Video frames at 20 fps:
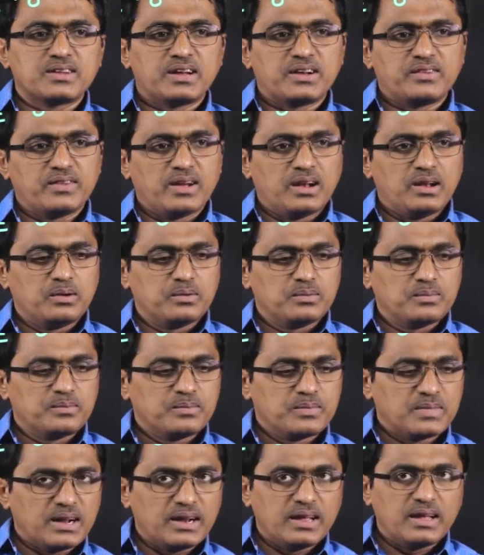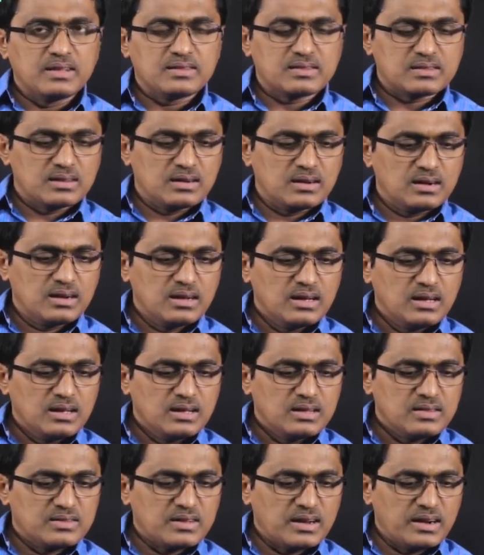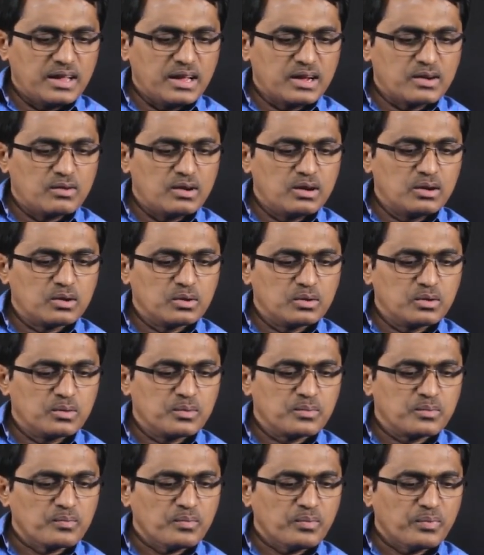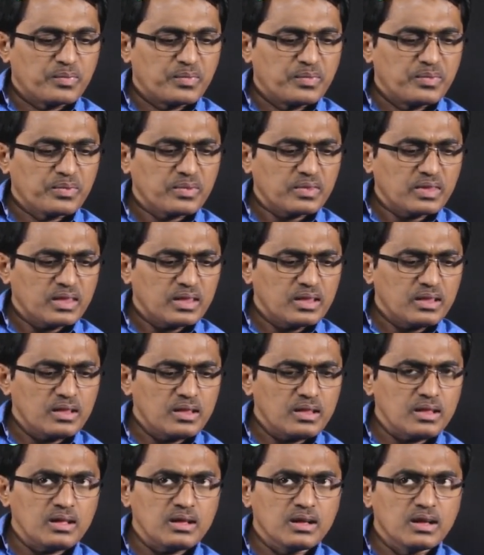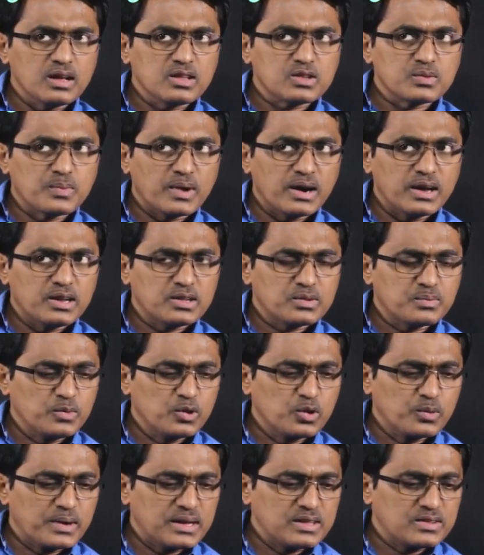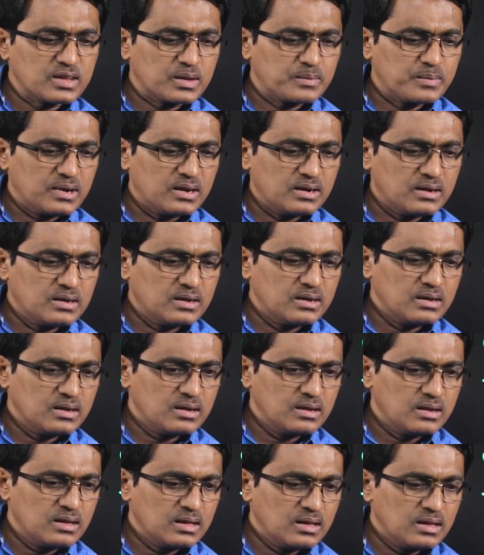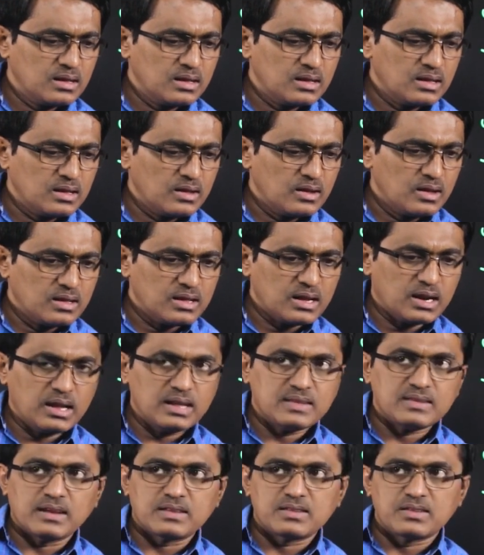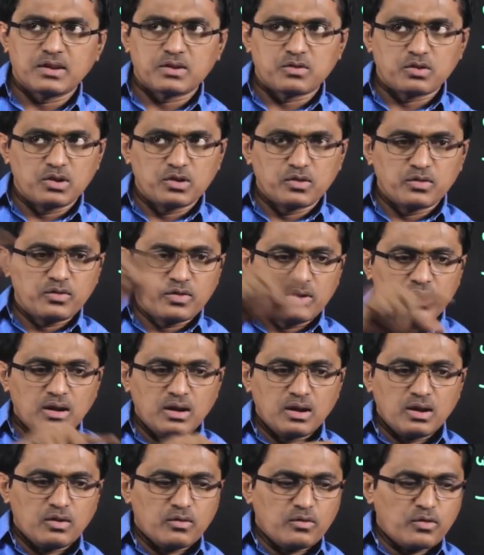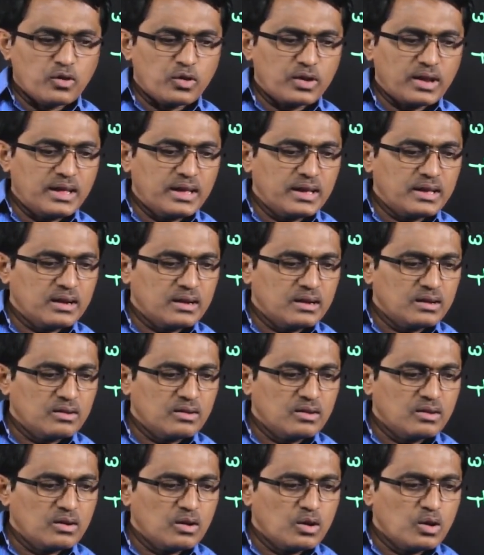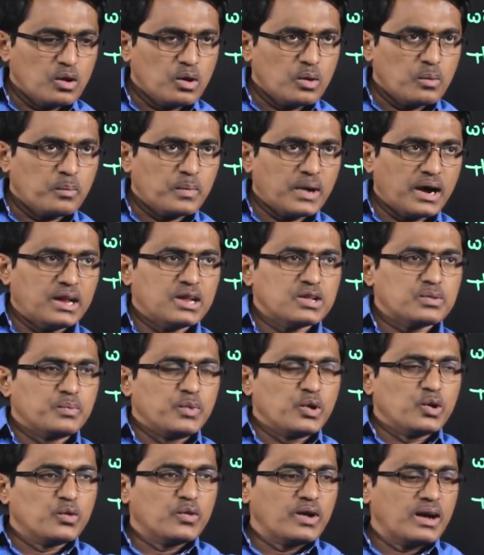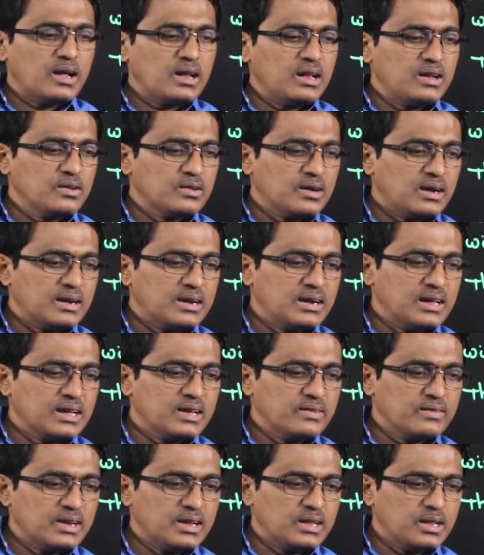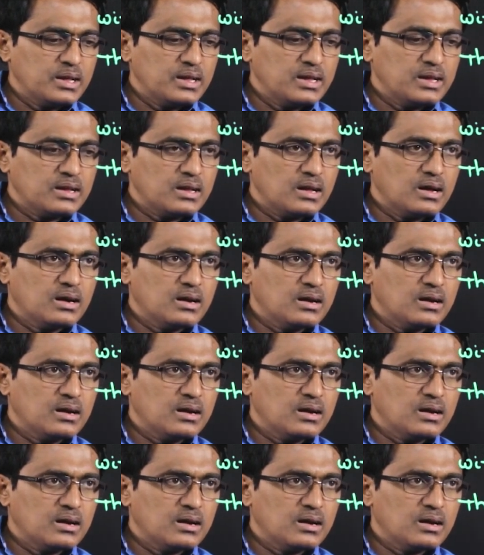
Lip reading: z value, that is z equal to x minus mu by sigma. that is x equal to 4 here, minus mu value already given in the